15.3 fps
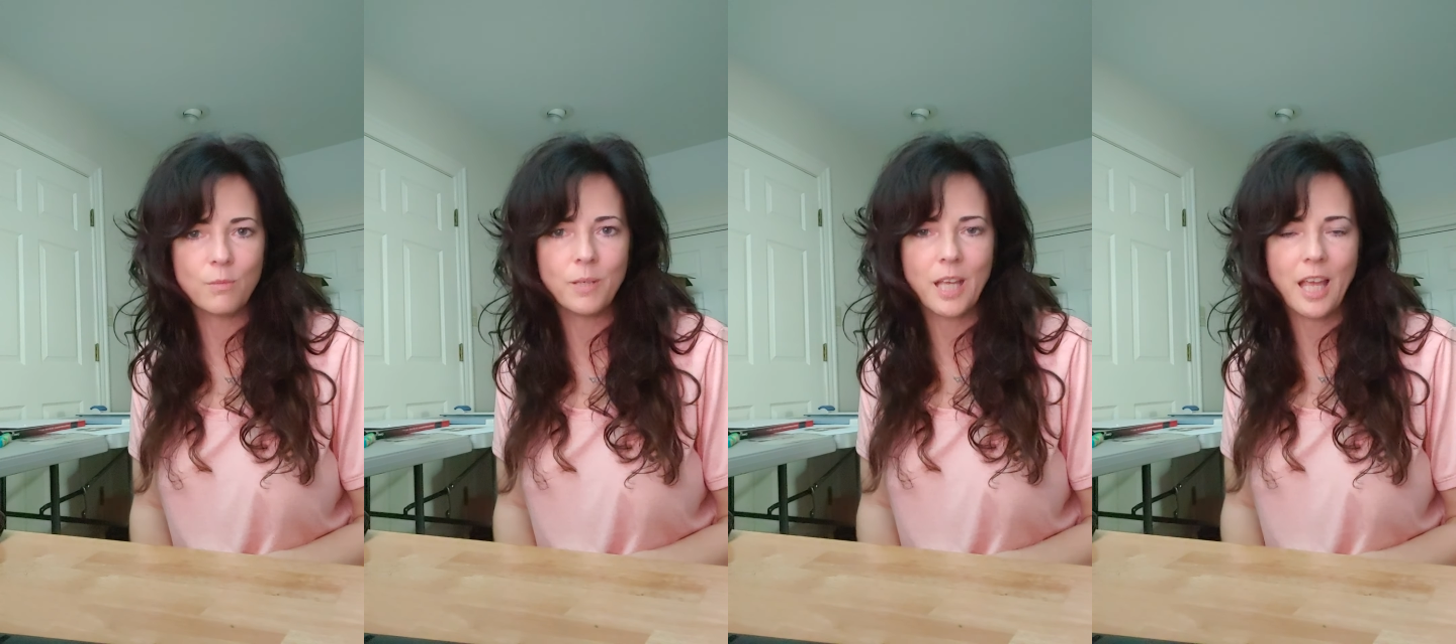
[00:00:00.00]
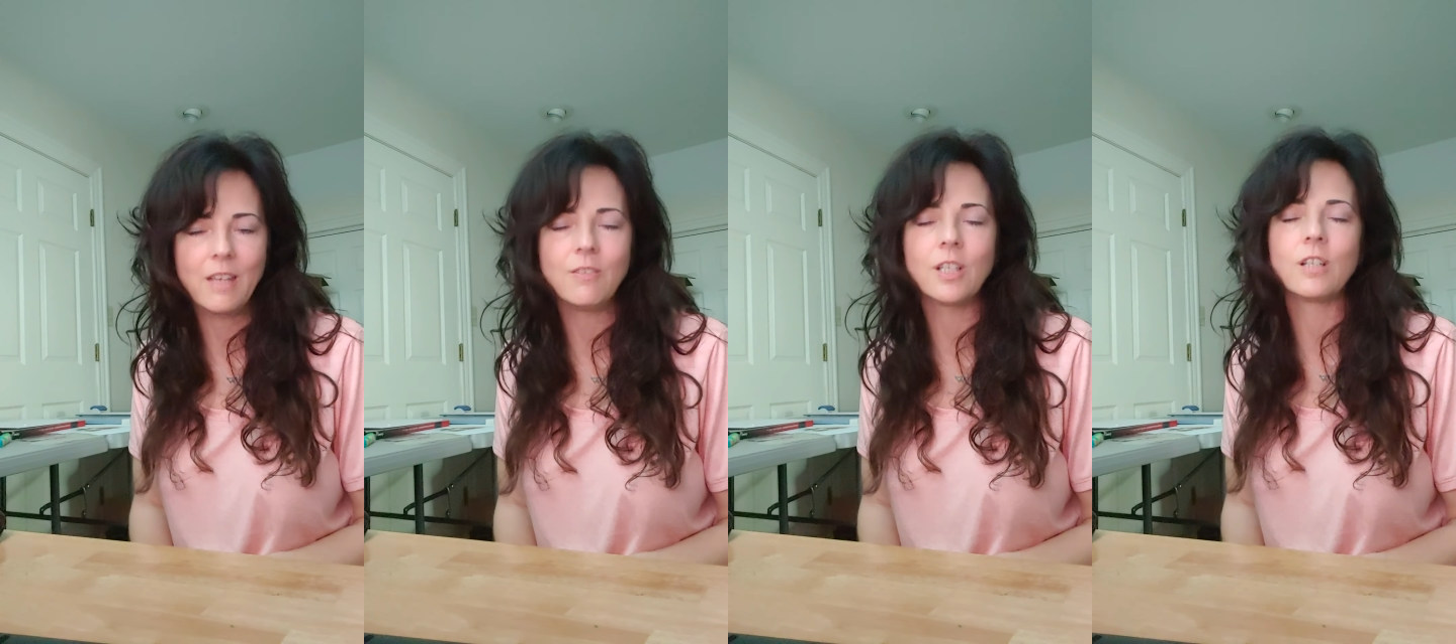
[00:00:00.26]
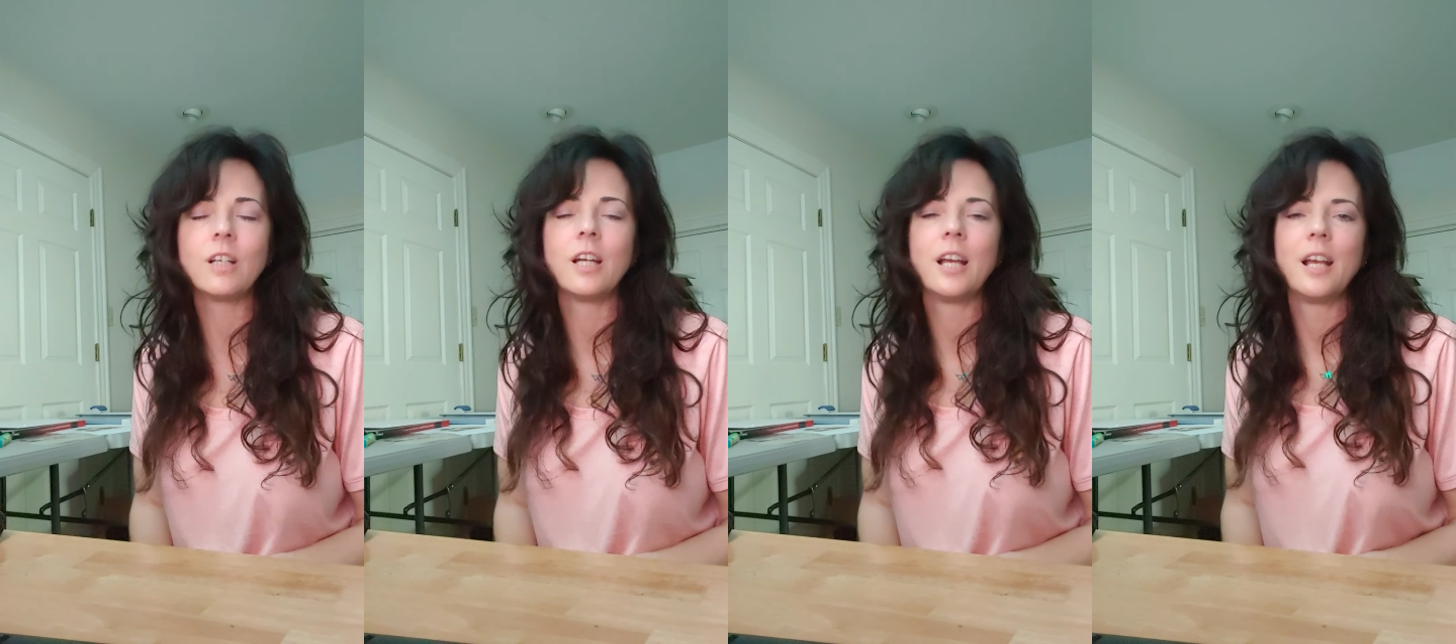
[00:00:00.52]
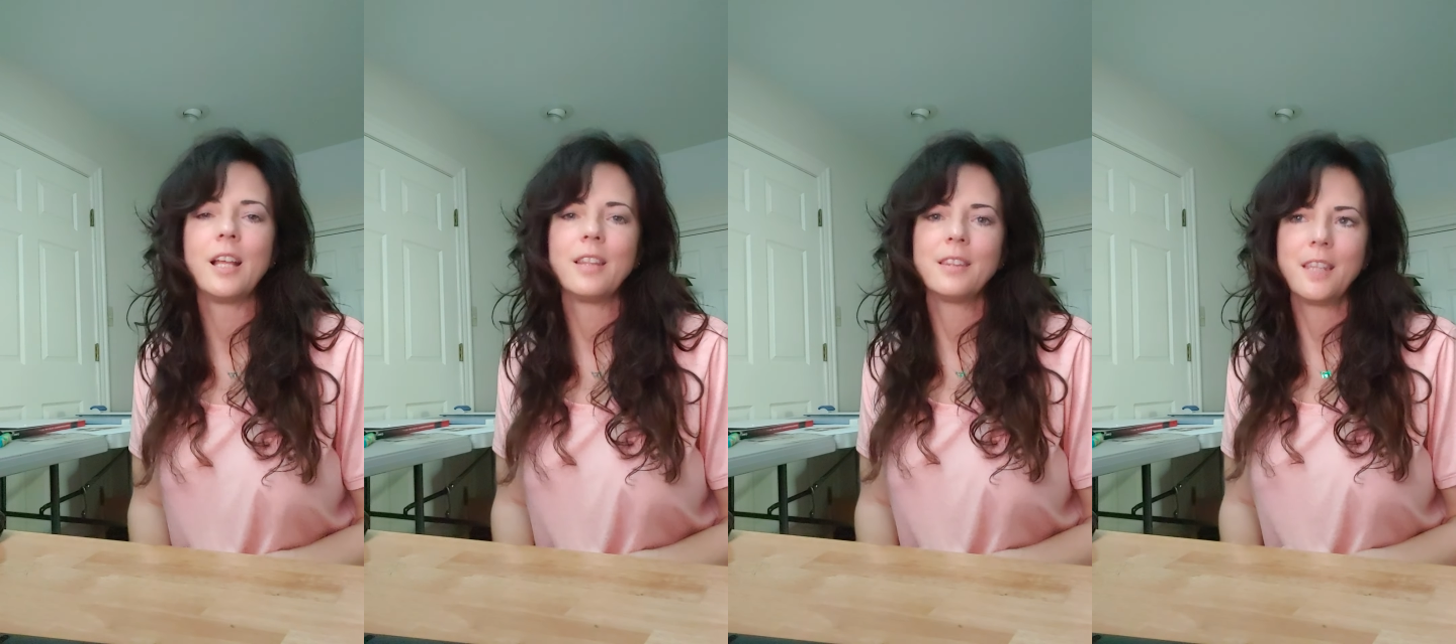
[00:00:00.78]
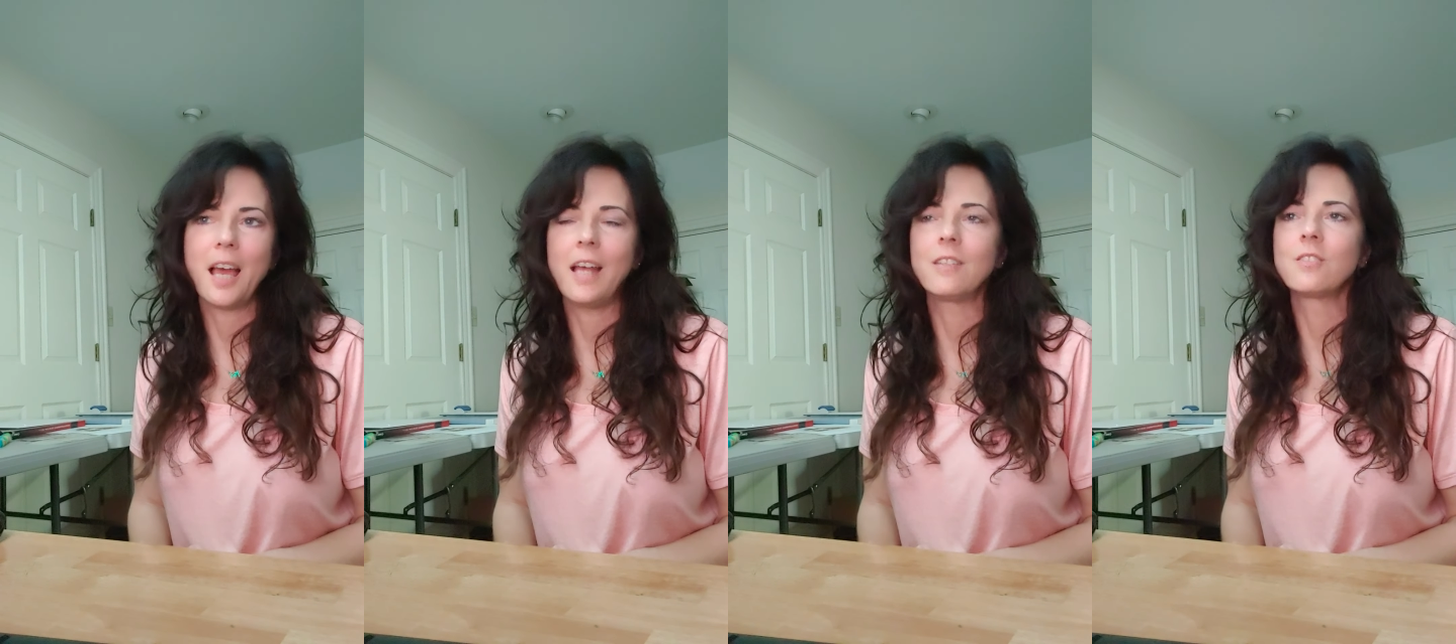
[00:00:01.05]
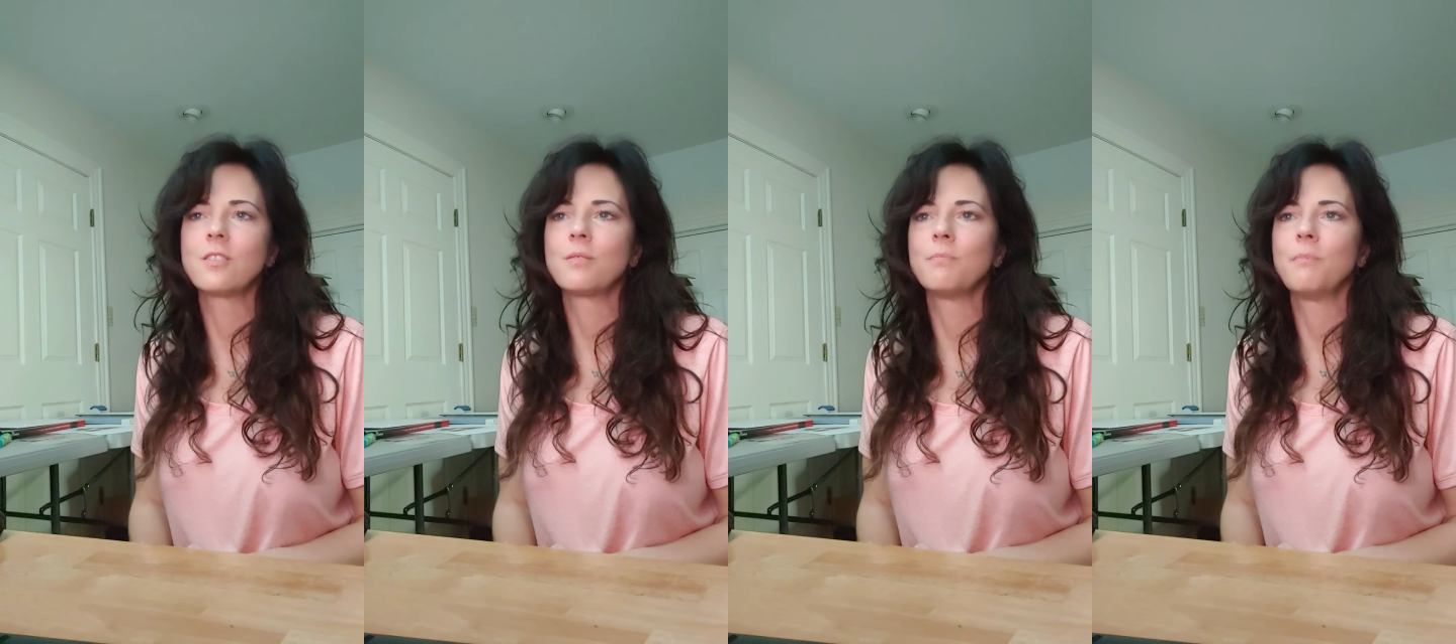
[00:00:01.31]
behavior. That's